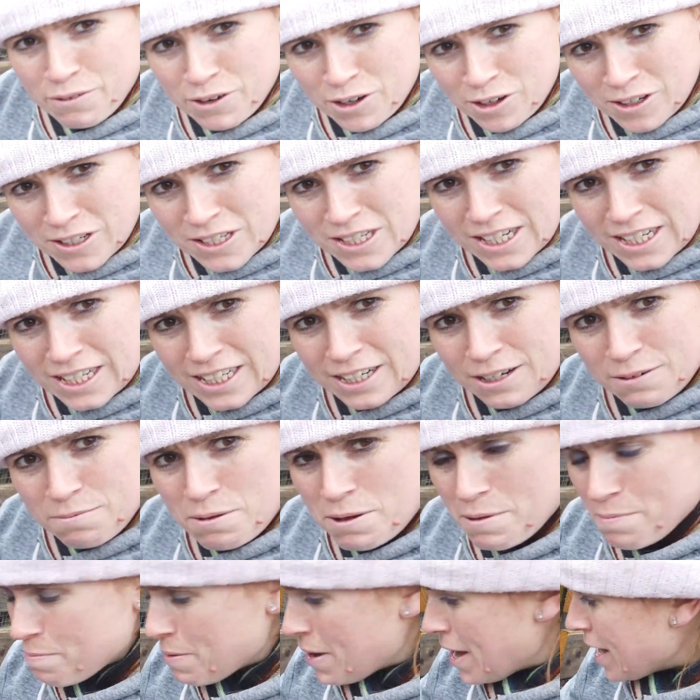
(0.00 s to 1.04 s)
looks a little
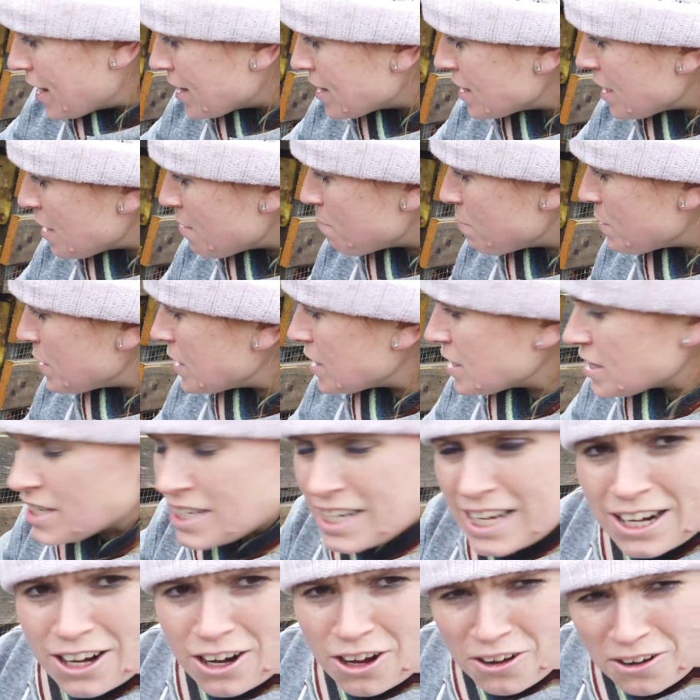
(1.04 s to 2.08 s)
bit better, but it's
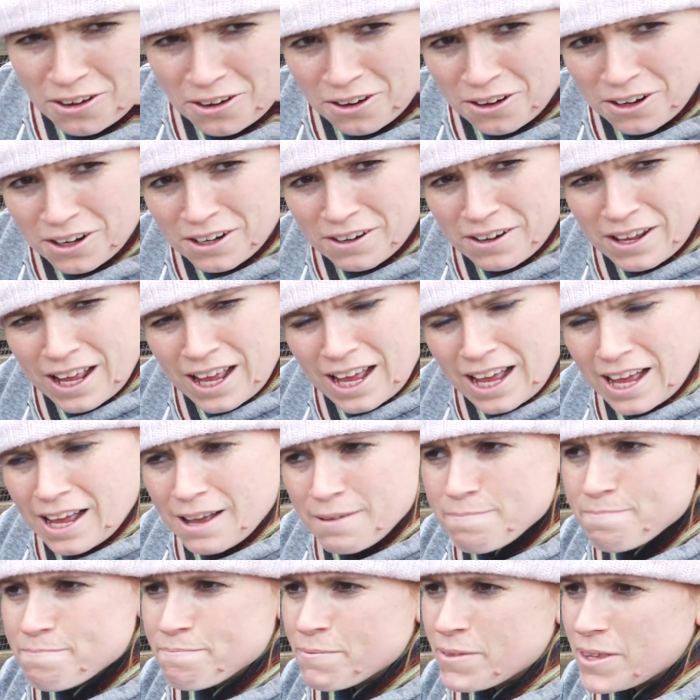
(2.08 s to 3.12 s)
still all
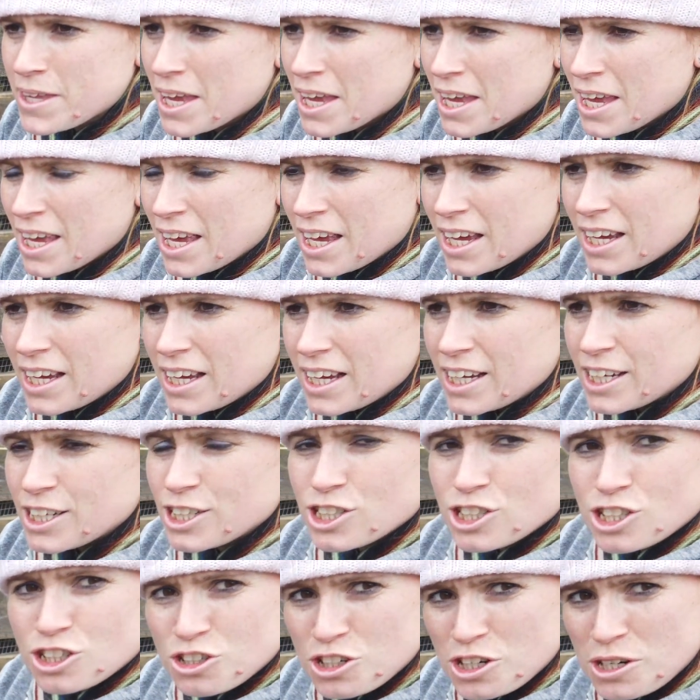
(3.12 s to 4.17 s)

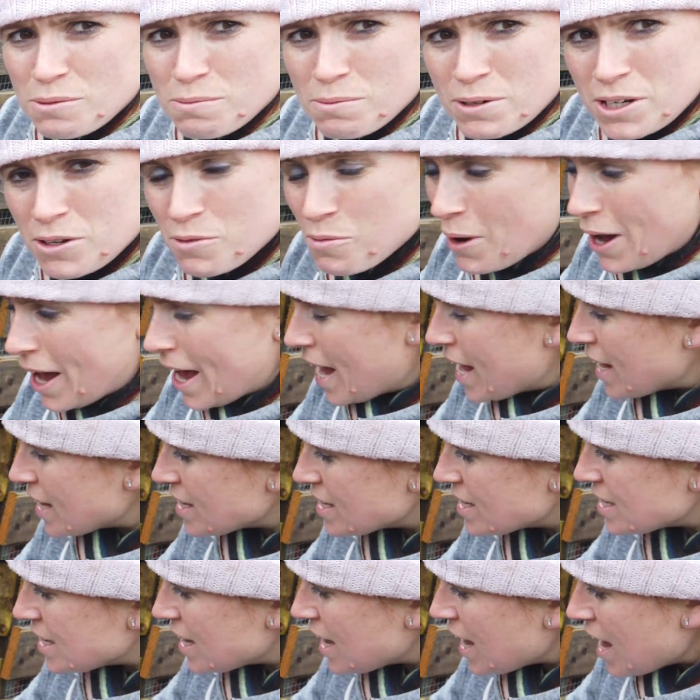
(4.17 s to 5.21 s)
extremely
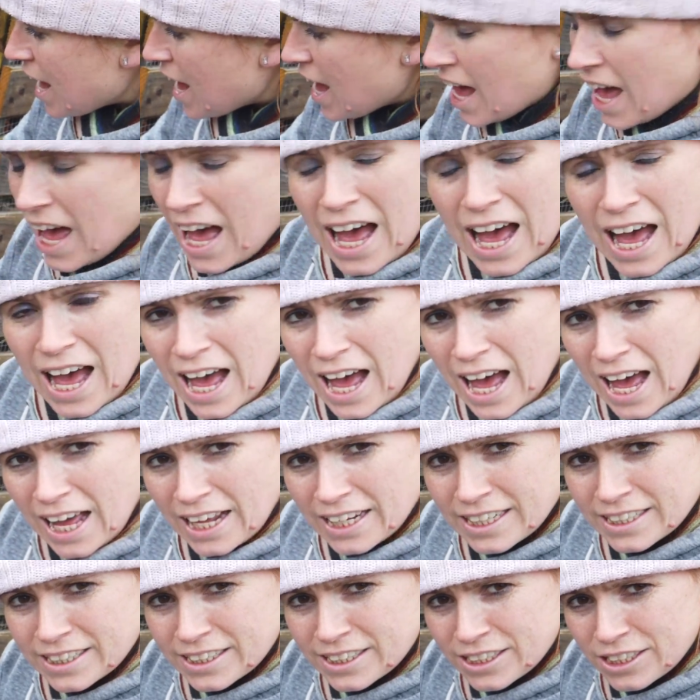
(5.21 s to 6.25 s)
wet
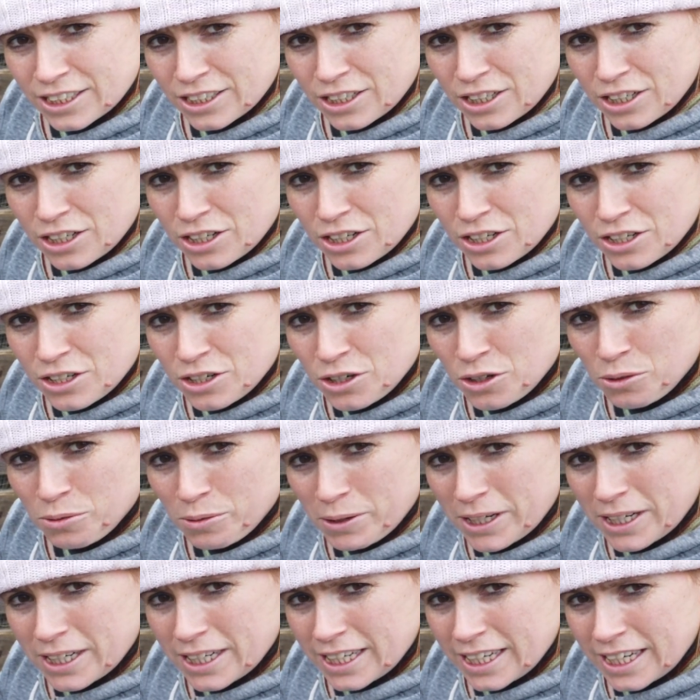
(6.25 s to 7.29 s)
and
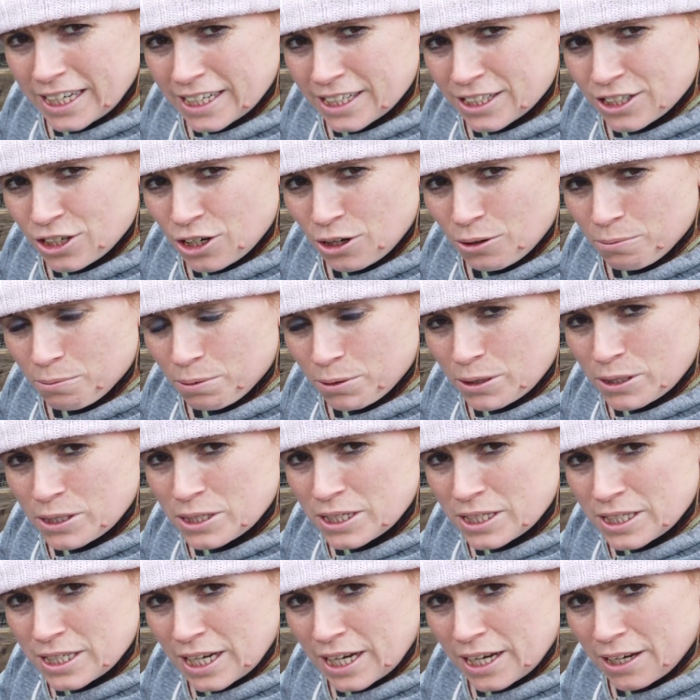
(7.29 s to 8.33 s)
nowhere near as
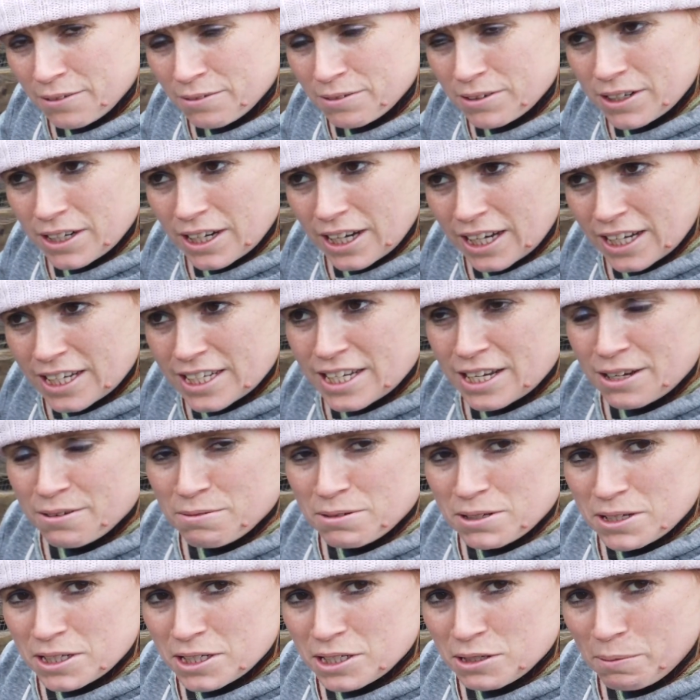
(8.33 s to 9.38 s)
composted down as I
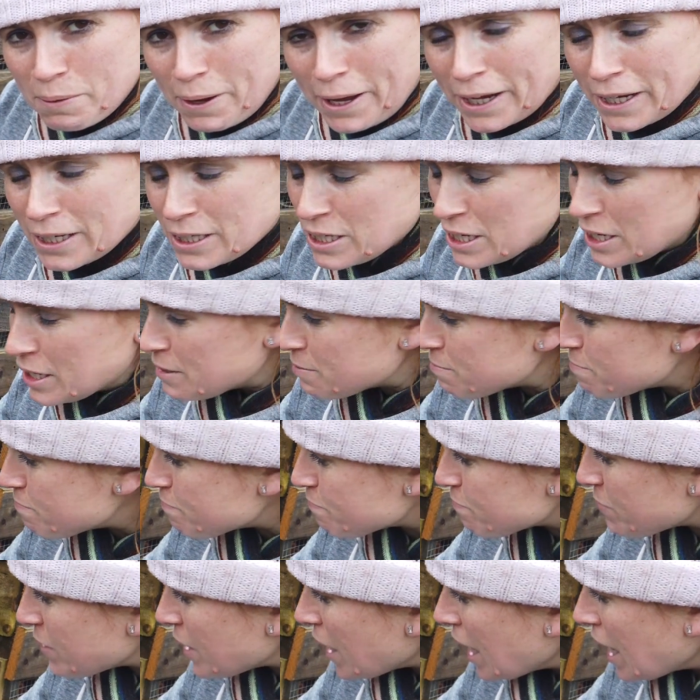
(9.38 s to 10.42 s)
was expecting.
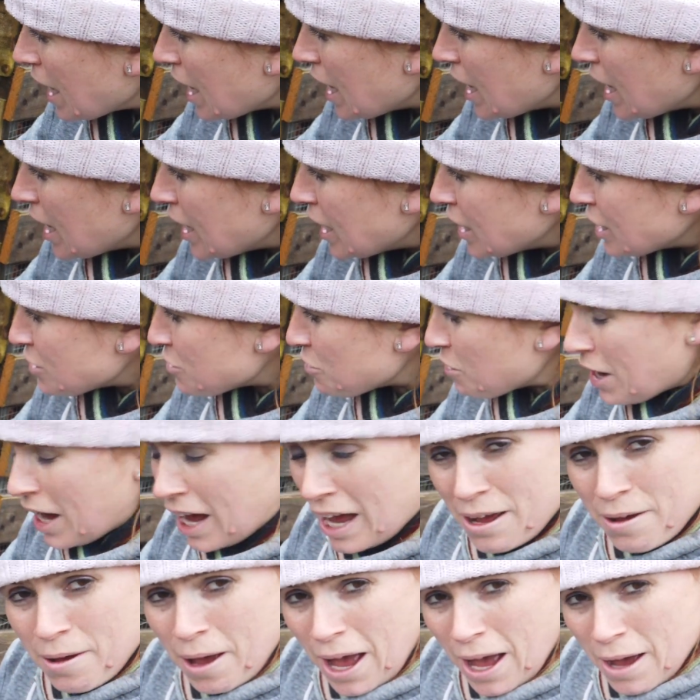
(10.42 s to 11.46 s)
So
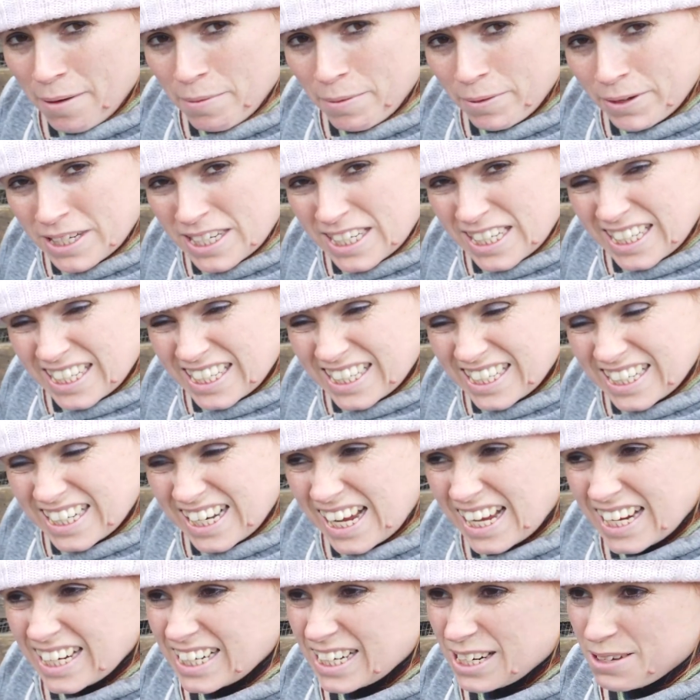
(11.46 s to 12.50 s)
I'm a
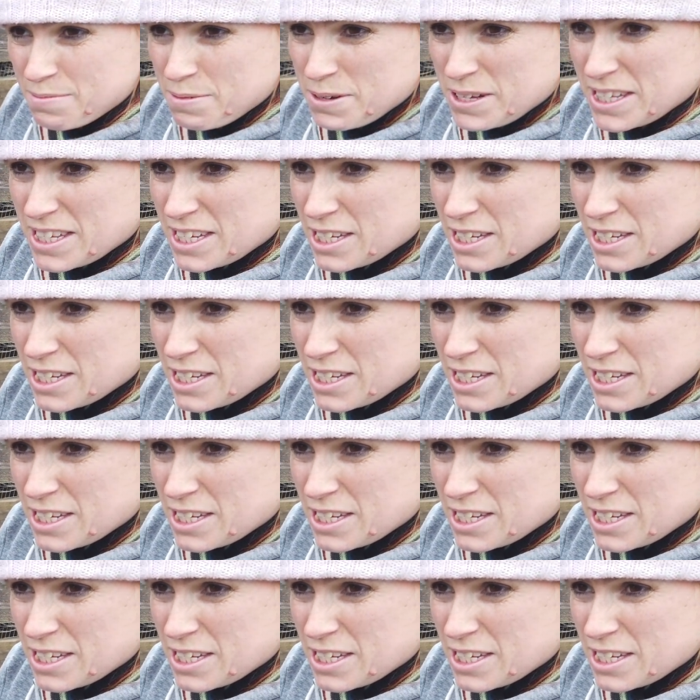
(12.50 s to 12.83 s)
slightly bit